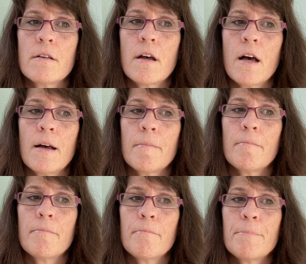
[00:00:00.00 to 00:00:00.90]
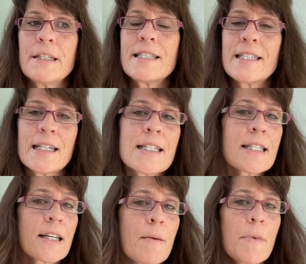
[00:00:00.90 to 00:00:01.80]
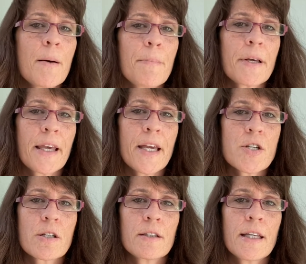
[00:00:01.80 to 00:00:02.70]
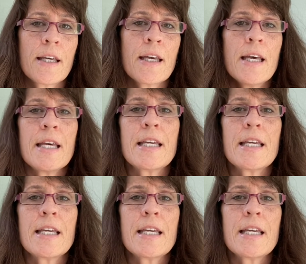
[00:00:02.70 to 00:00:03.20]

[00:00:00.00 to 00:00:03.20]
but does come up occasionally,